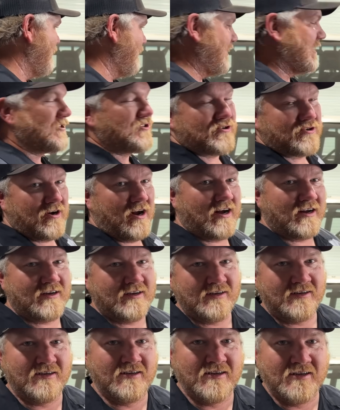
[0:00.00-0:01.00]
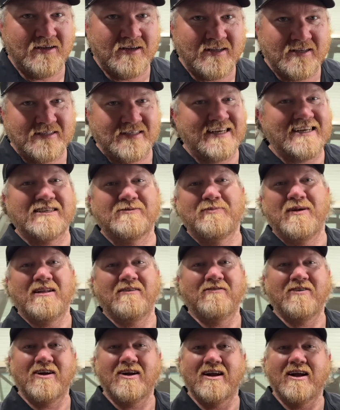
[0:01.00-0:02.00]
this truck. This thing's been a
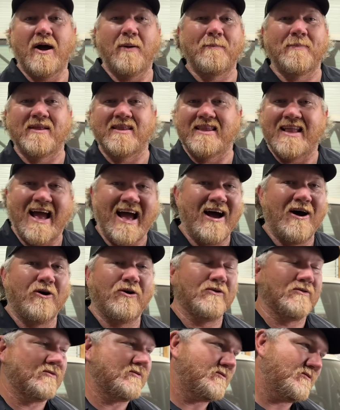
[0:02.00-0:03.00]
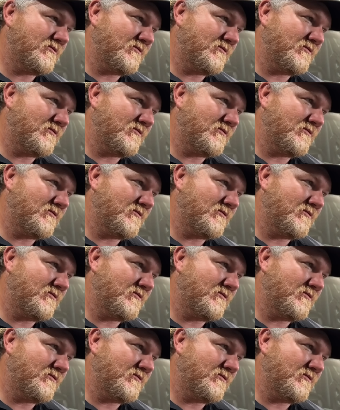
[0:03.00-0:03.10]
very up and down.